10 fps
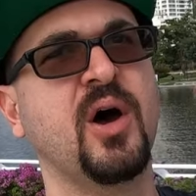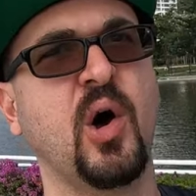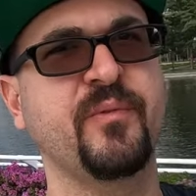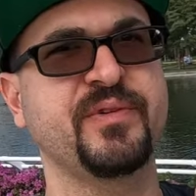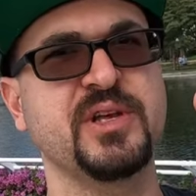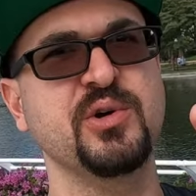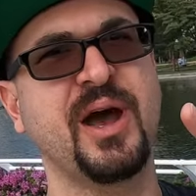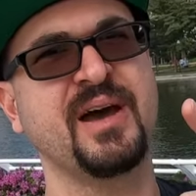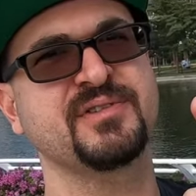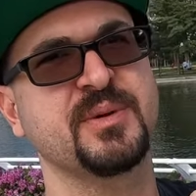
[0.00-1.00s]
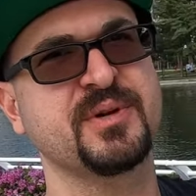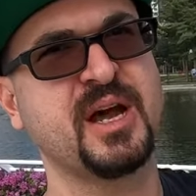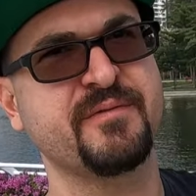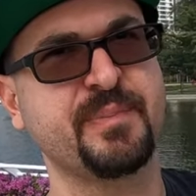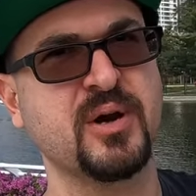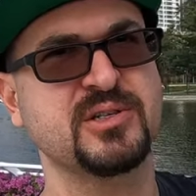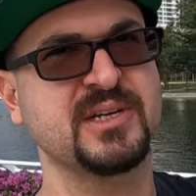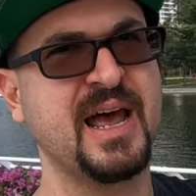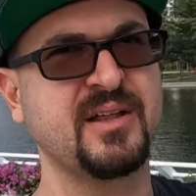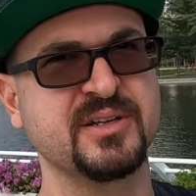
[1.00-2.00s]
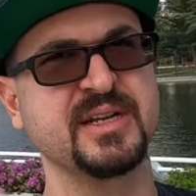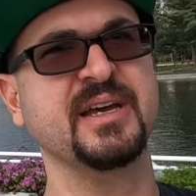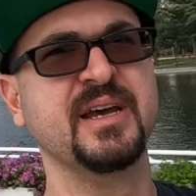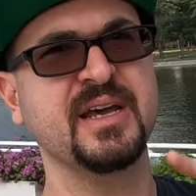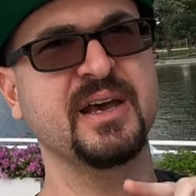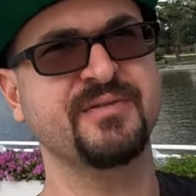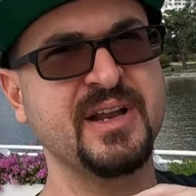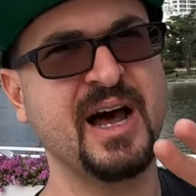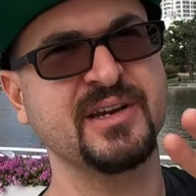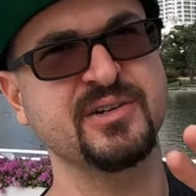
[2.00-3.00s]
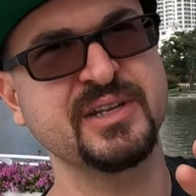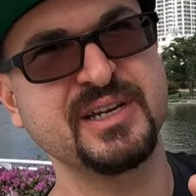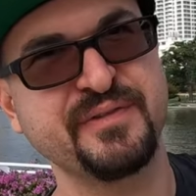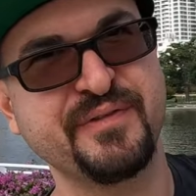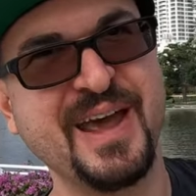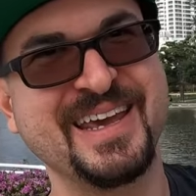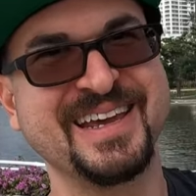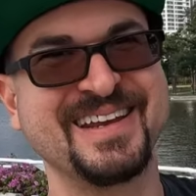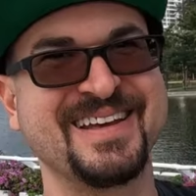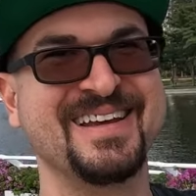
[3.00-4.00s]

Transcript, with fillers: Hopefully you have some kind of personality. If not, you'll need to fake it.